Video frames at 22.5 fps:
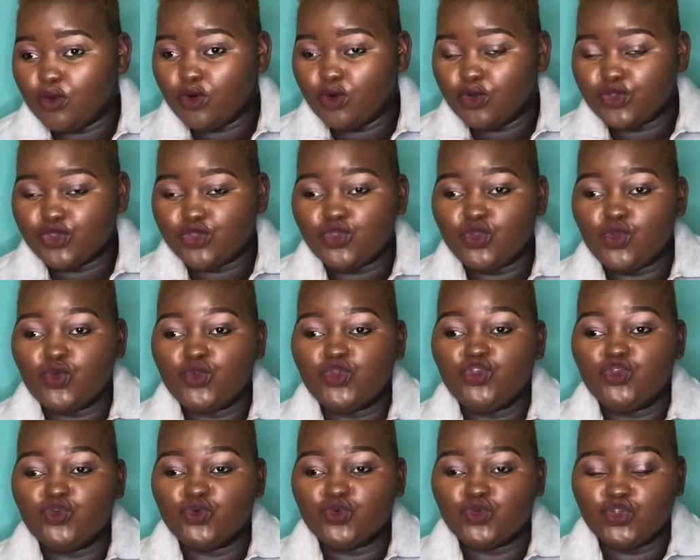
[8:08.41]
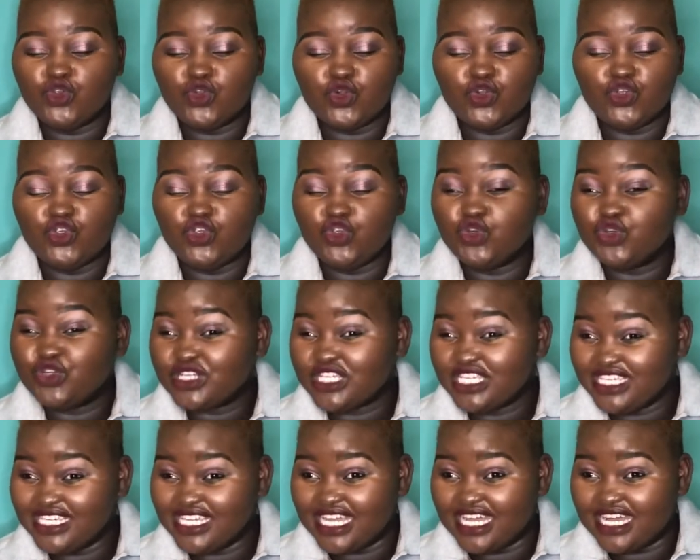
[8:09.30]
Your
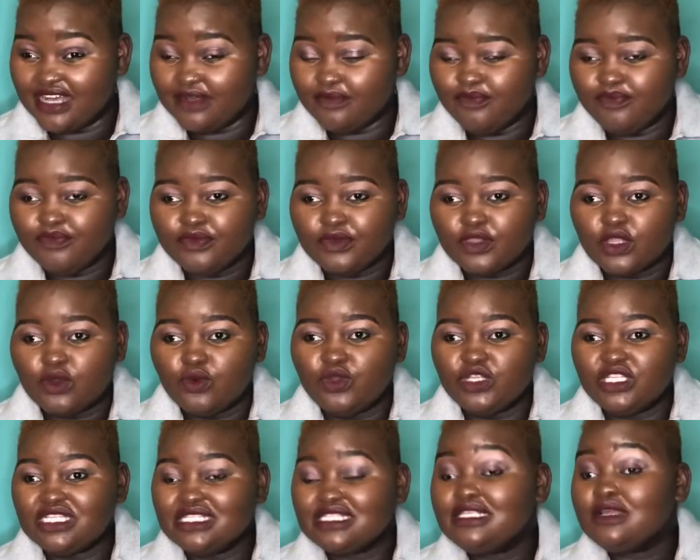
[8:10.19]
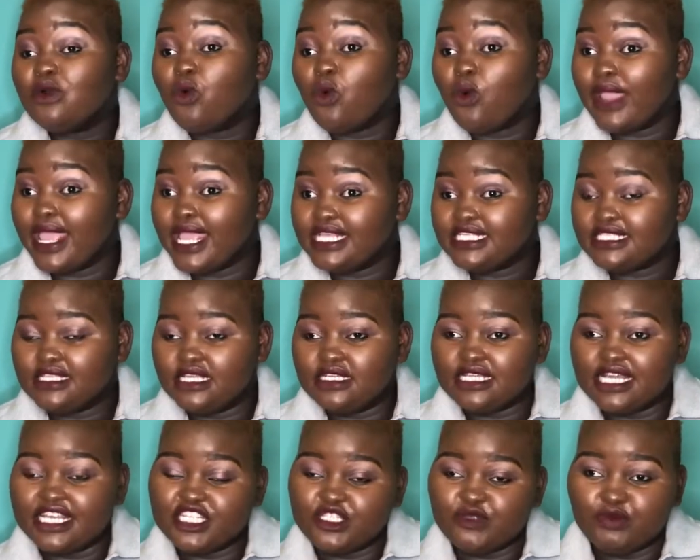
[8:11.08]
urea, which is the waste that I
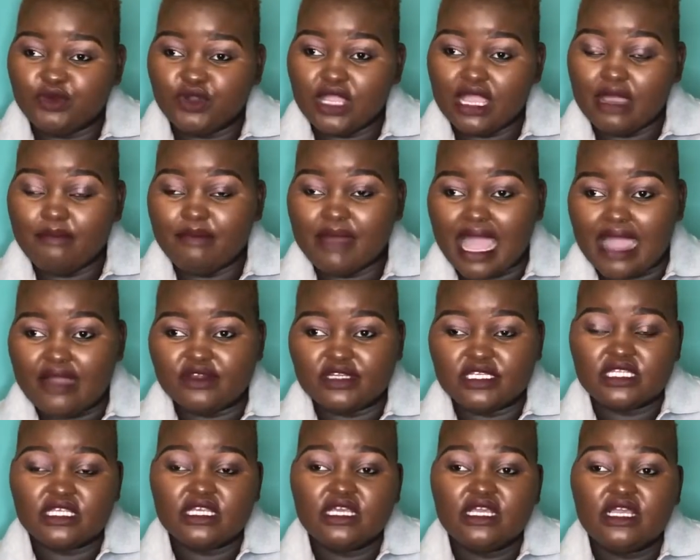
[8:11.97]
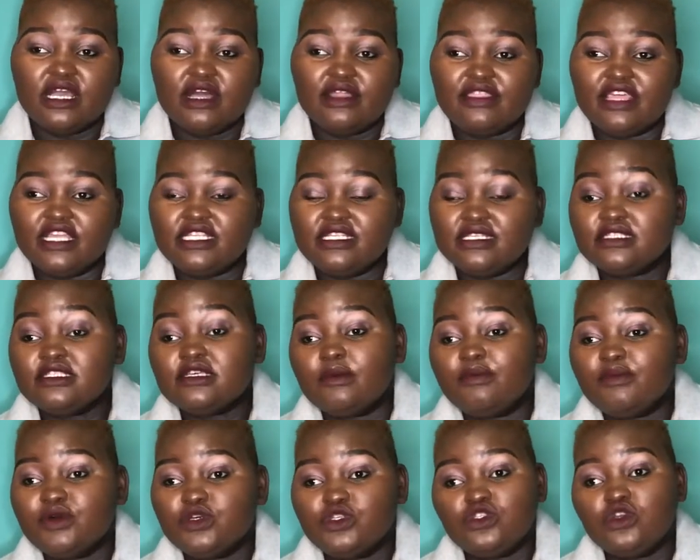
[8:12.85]
spoke about, that is
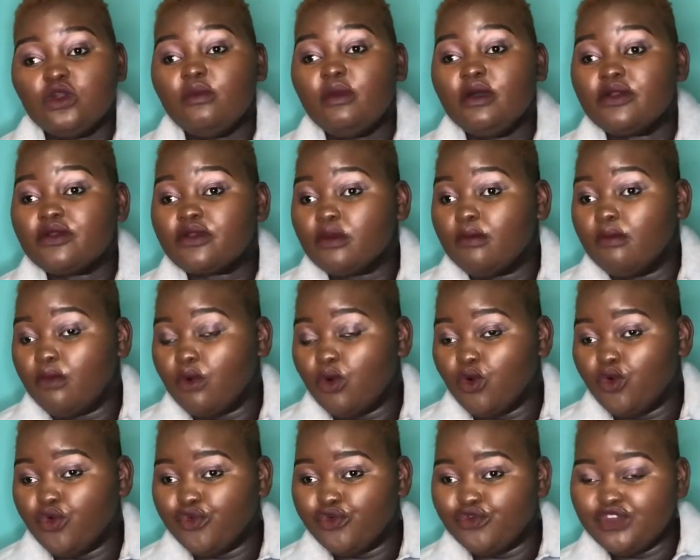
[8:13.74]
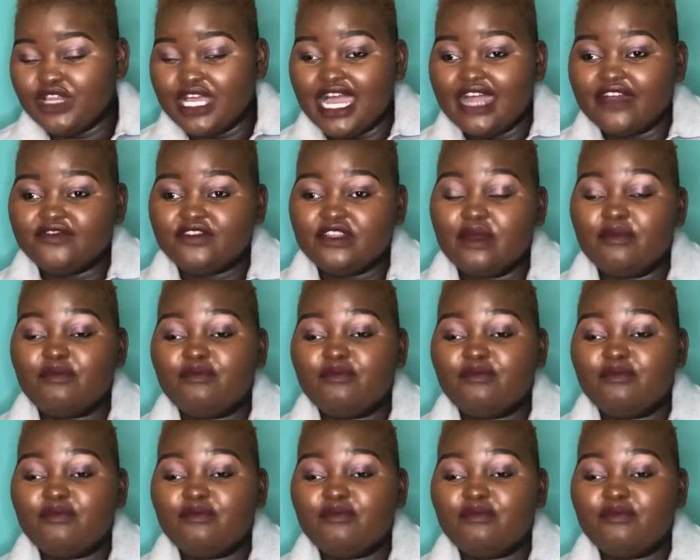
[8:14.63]
supposed to be removed after